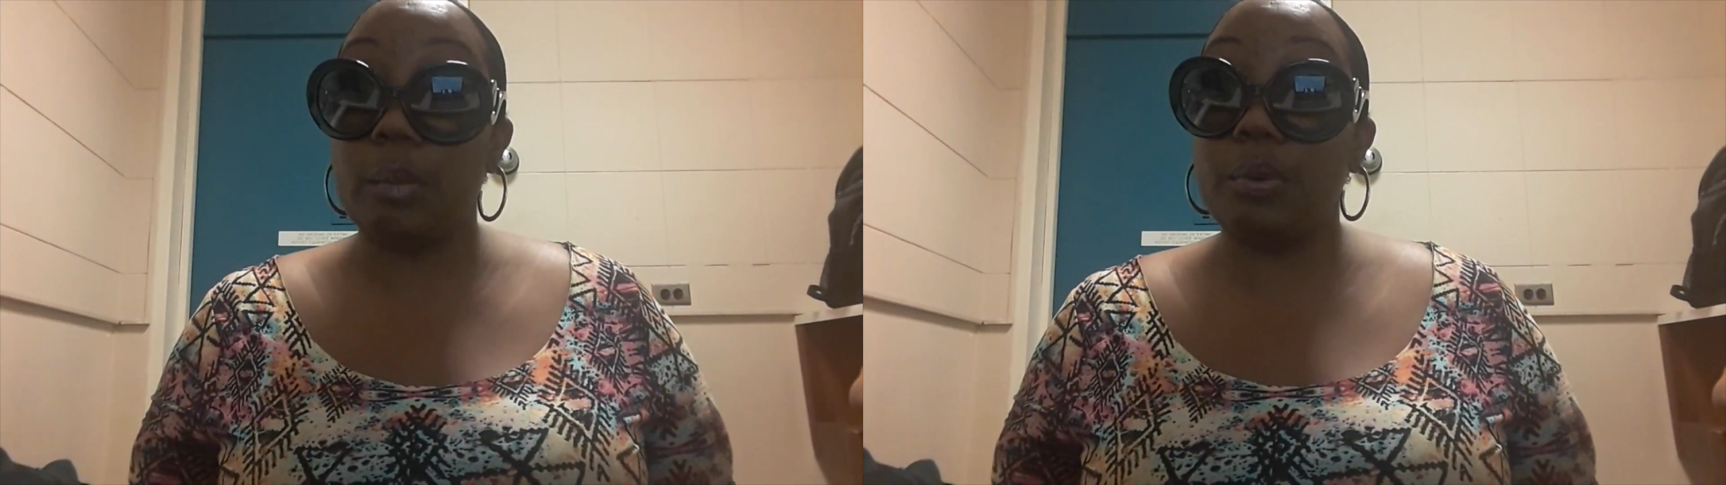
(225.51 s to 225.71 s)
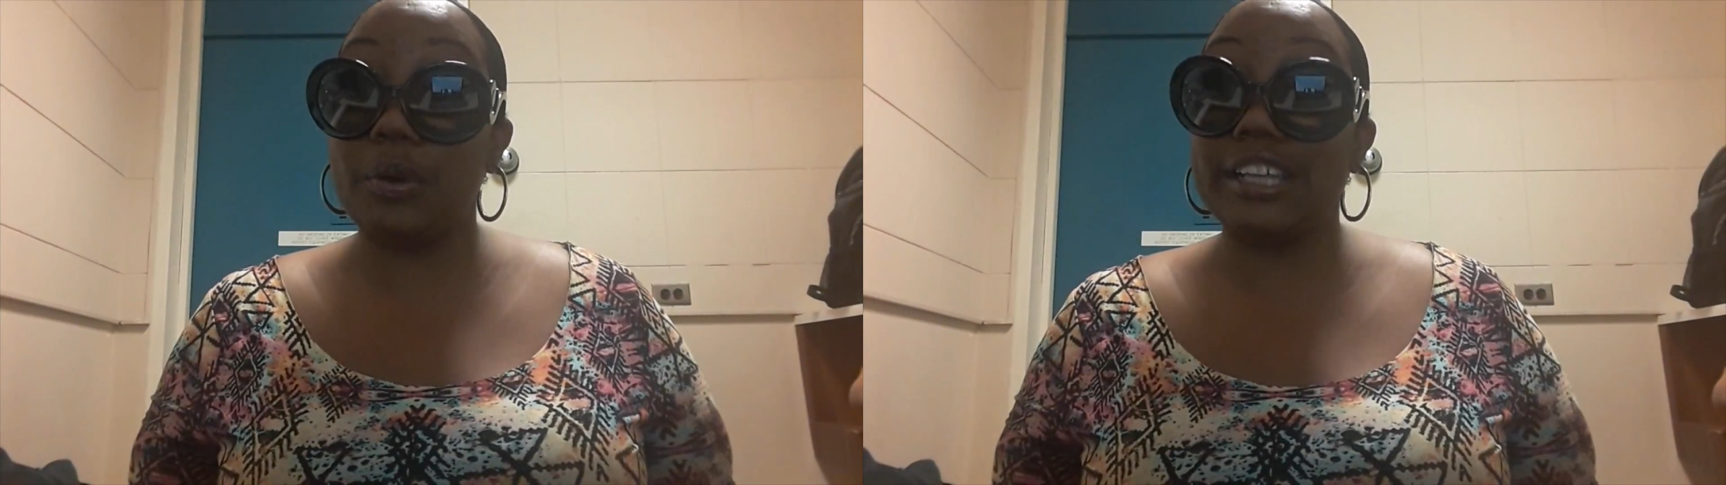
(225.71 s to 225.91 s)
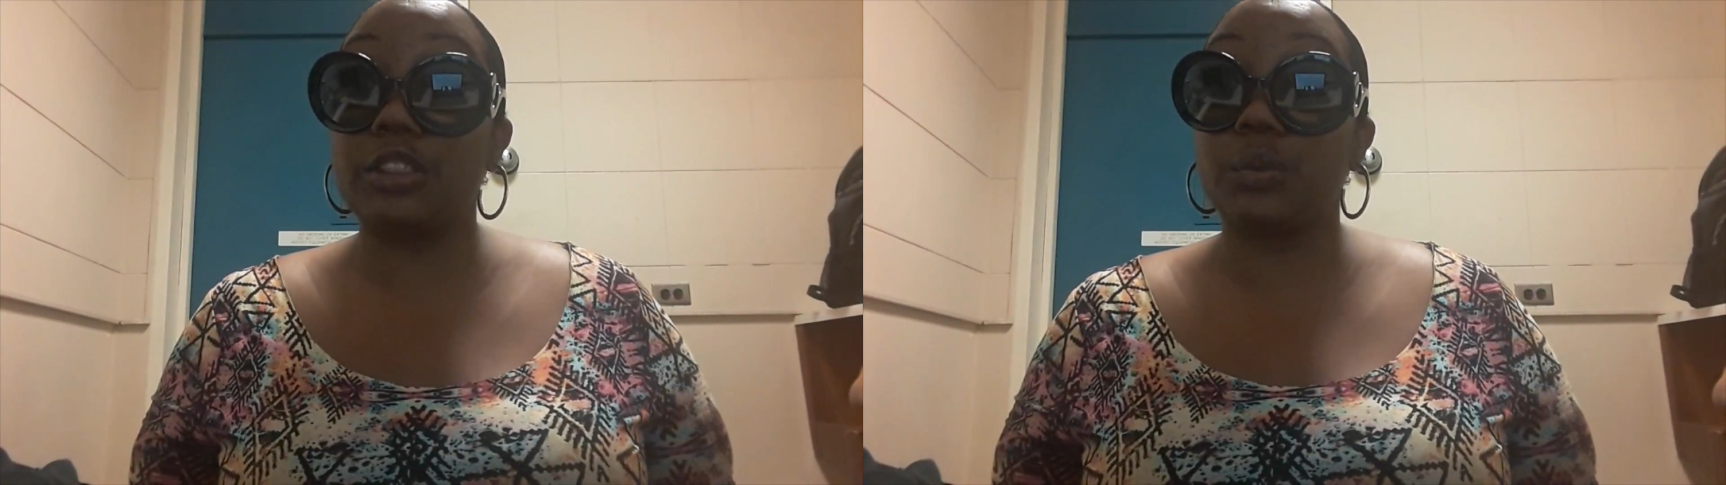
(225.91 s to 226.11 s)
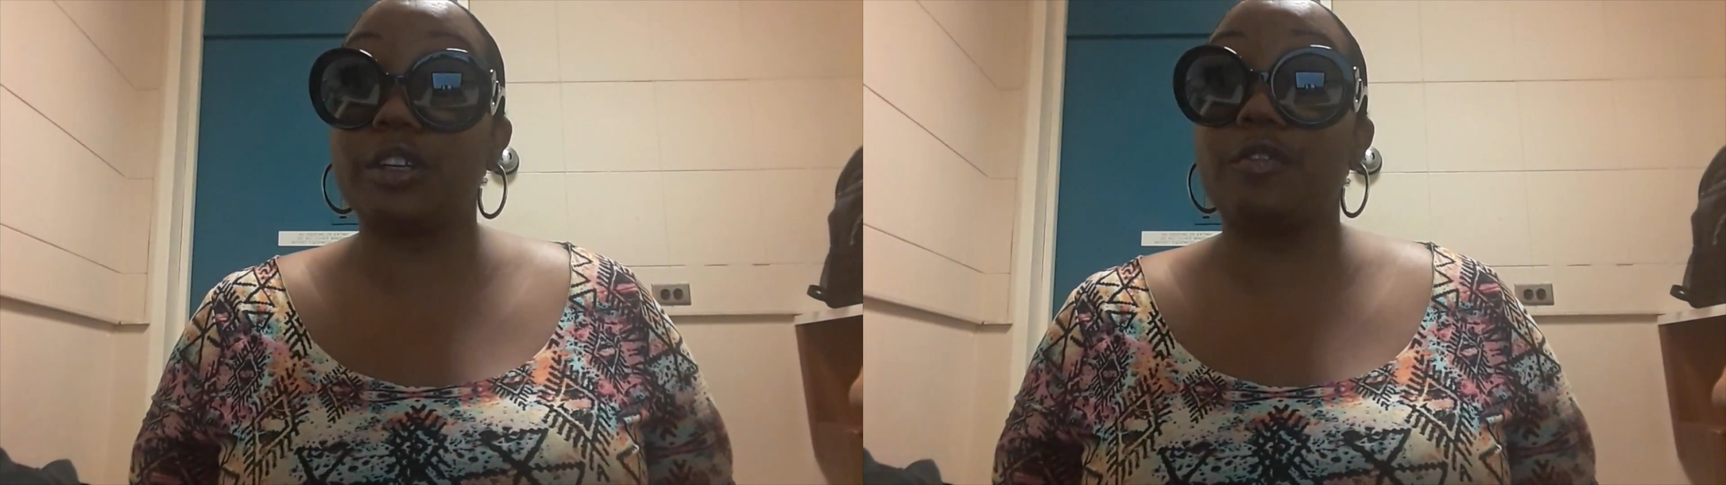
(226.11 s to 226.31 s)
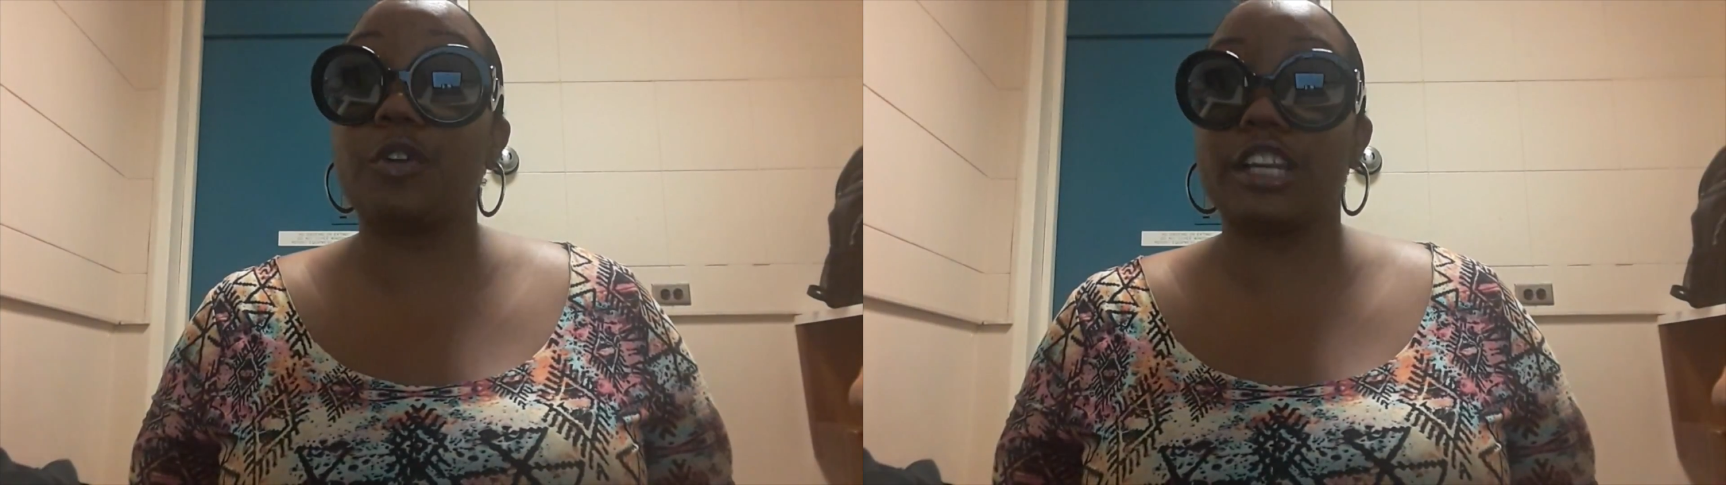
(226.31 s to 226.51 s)

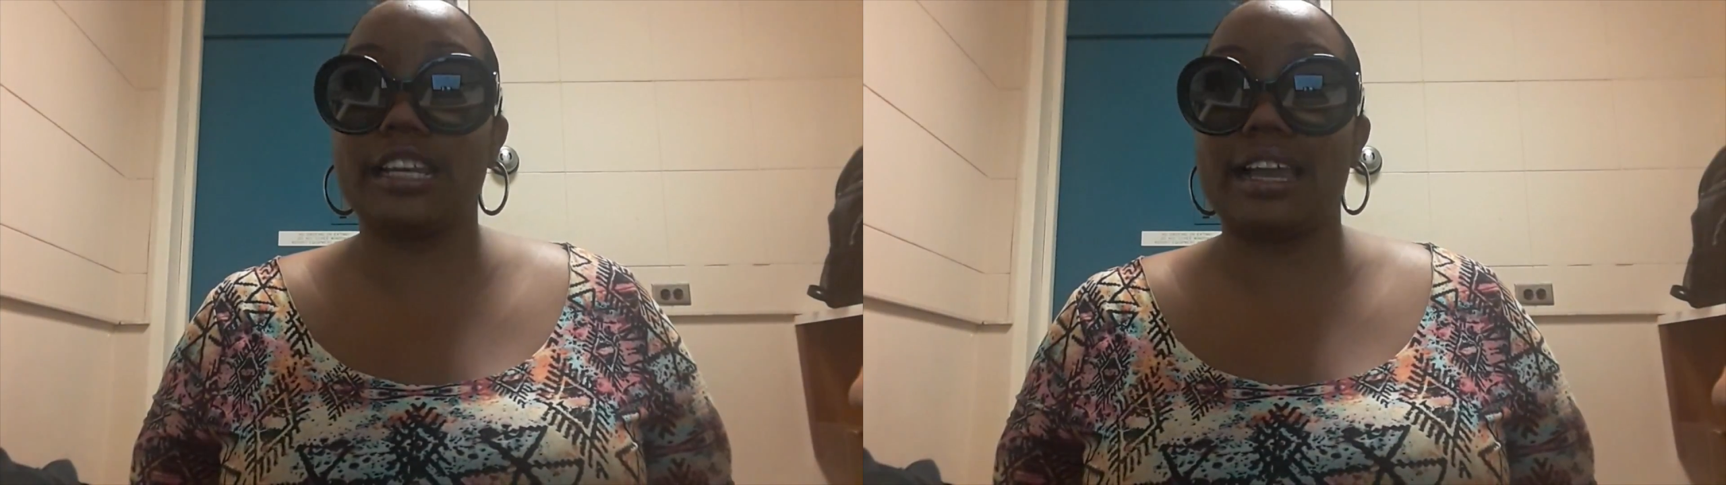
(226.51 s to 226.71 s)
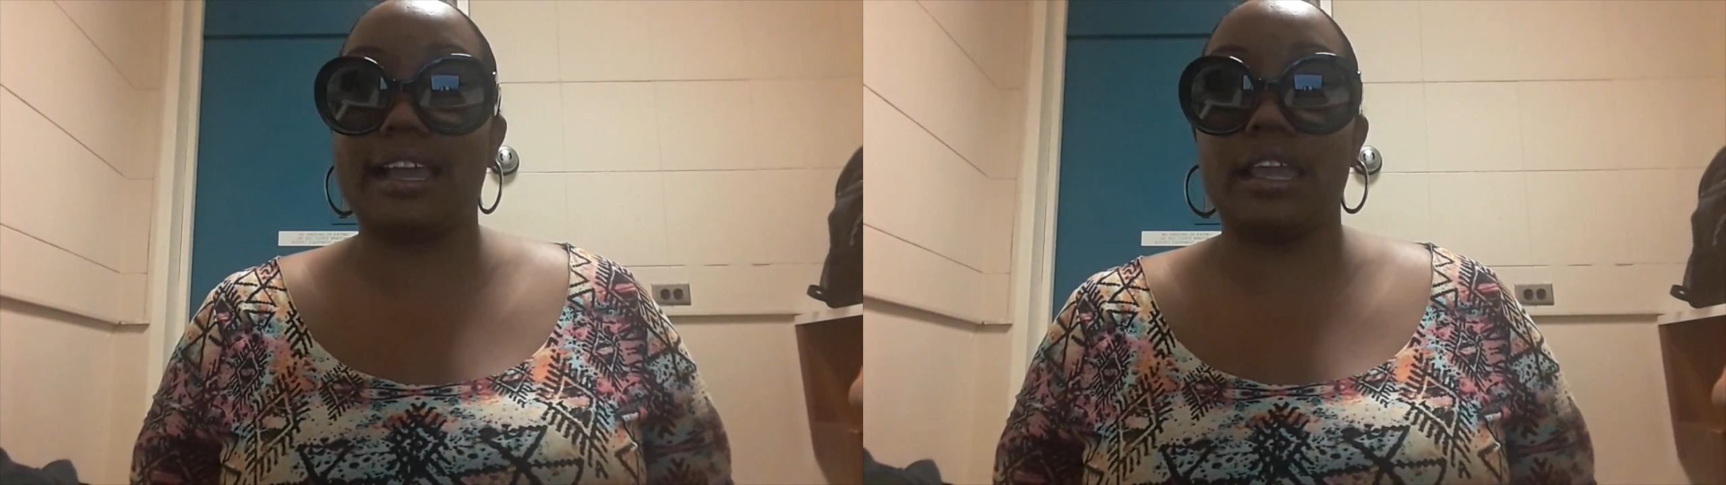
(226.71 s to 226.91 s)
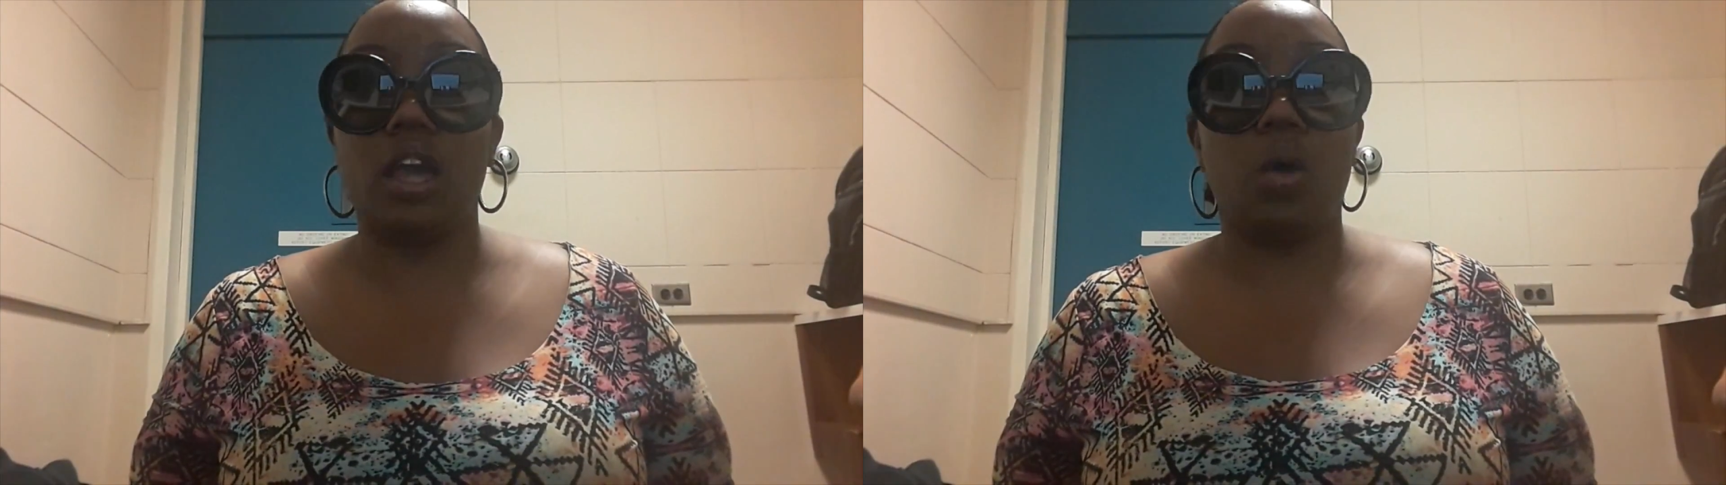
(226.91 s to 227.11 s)
0.349,